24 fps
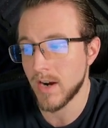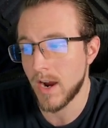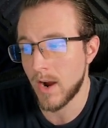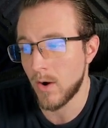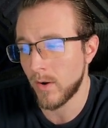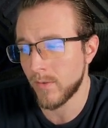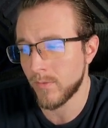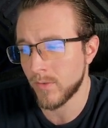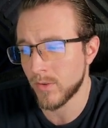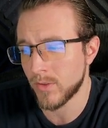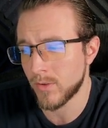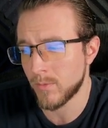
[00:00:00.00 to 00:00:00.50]

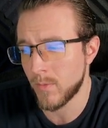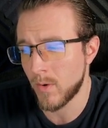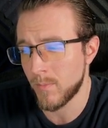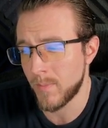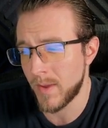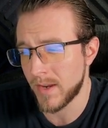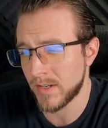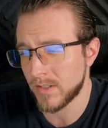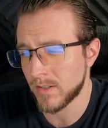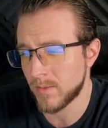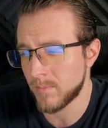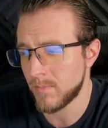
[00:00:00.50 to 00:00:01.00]
However, the
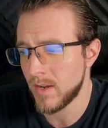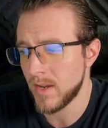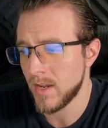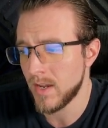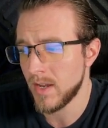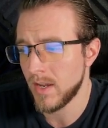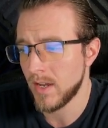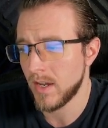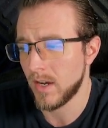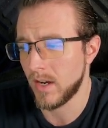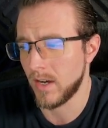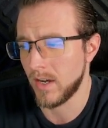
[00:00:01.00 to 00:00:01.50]
momentum
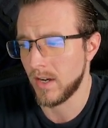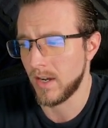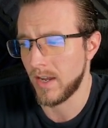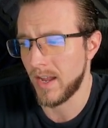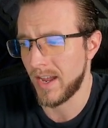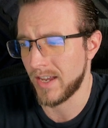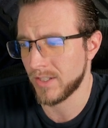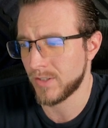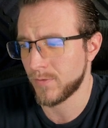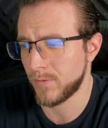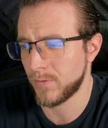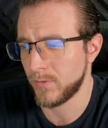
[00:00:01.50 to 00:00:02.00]

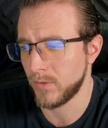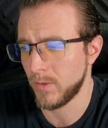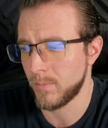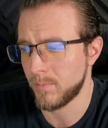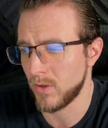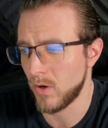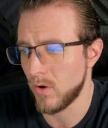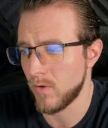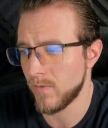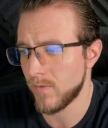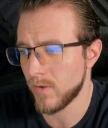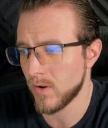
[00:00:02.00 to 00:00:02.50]
has
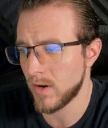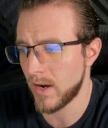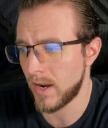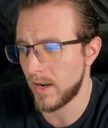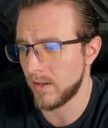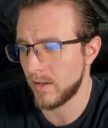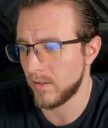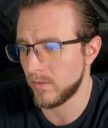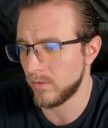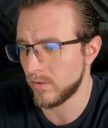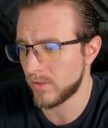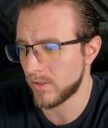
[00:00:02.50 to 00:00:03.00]
flipped over,
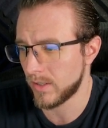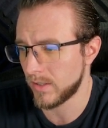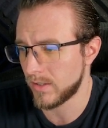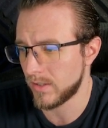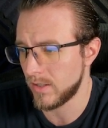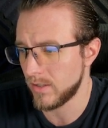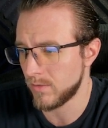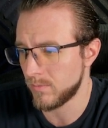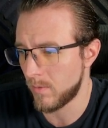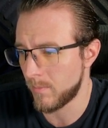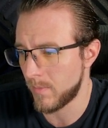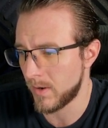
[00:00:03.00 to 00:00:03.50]
and it looks like
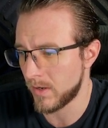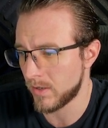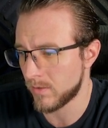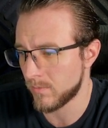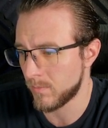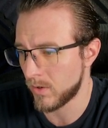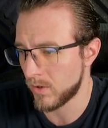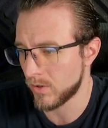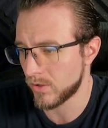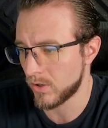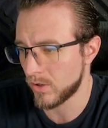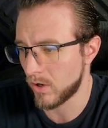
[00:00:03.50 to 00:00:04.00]
these
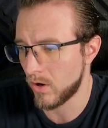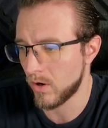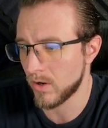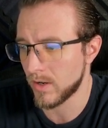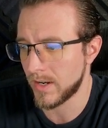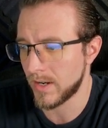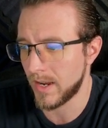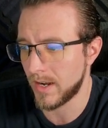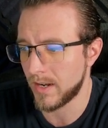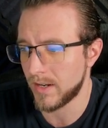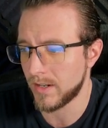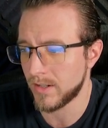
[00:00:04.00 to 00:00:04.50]
momentum bars
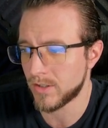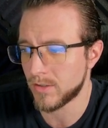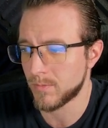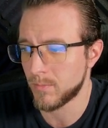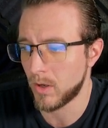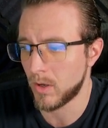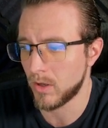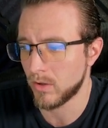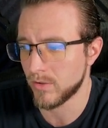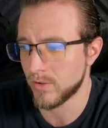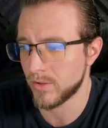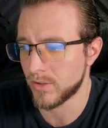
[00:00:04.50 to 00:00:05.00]
are getting
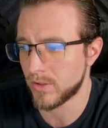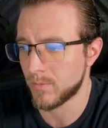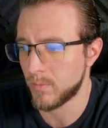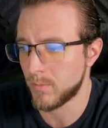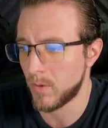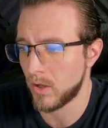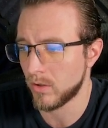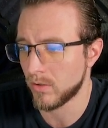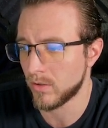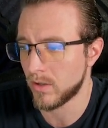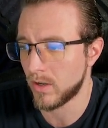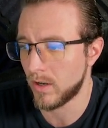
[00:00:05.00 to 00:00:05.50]
smaller and
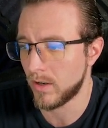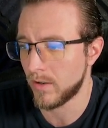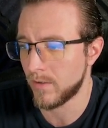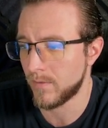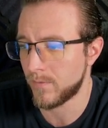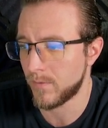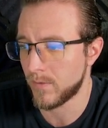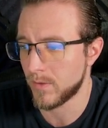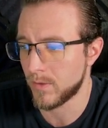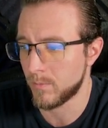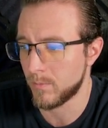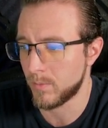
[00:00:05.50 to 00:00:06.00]
smaller
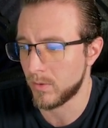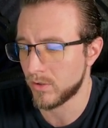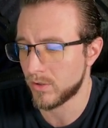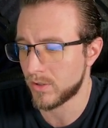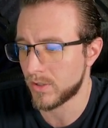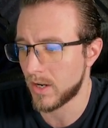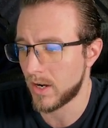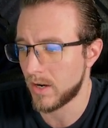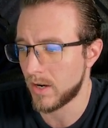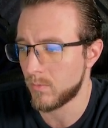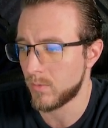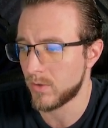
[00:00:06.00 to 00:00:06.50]
for the
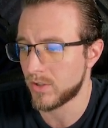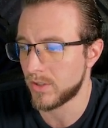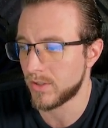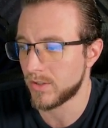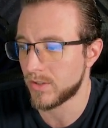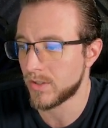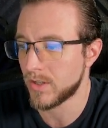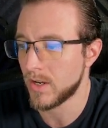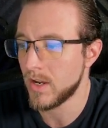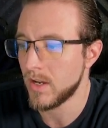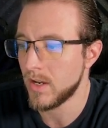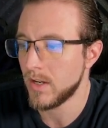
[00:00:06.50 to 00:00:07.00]
bullish side, which
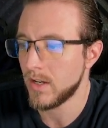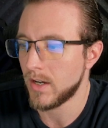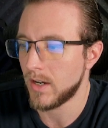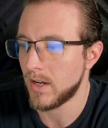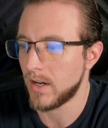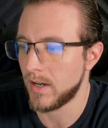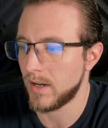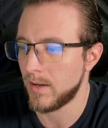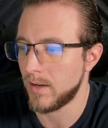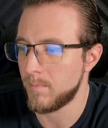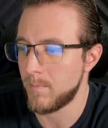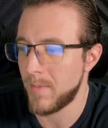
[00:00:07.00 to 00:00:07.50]
is
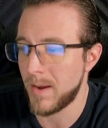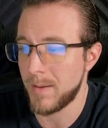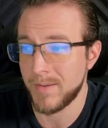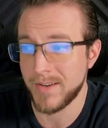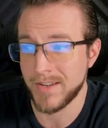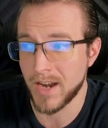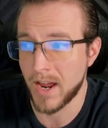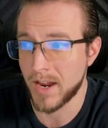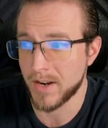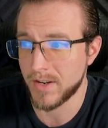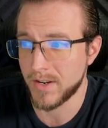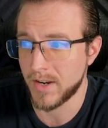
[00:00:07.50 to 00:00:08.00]

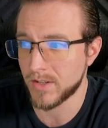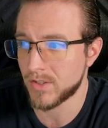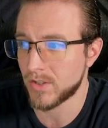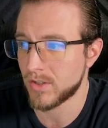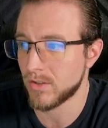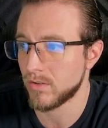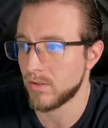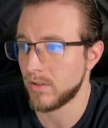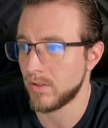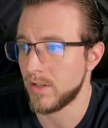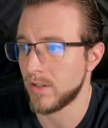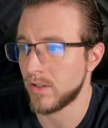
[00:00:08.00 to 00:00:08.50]
maybe not
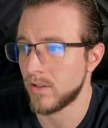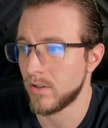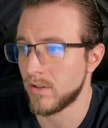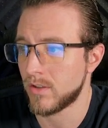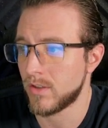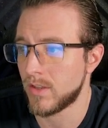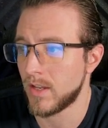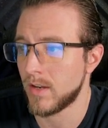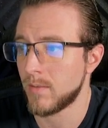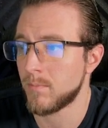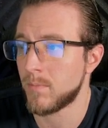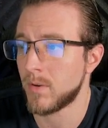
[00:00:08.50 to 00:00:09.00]
necessarily a
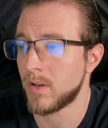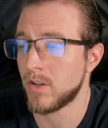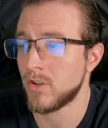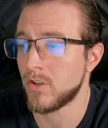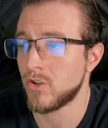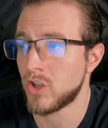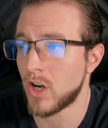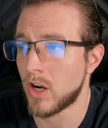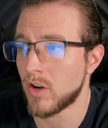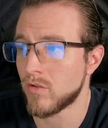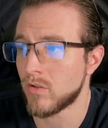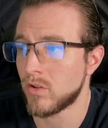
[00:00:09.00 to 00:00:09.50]
good thing, but
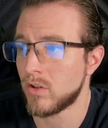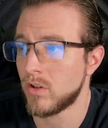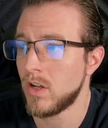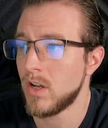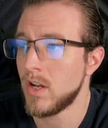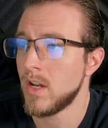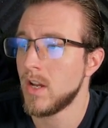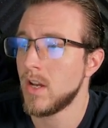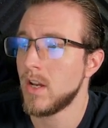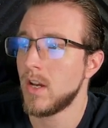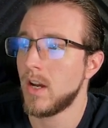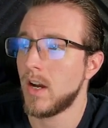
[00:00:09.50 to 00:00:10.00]
in
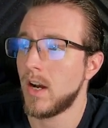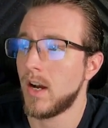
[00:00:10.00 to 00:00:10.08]
general,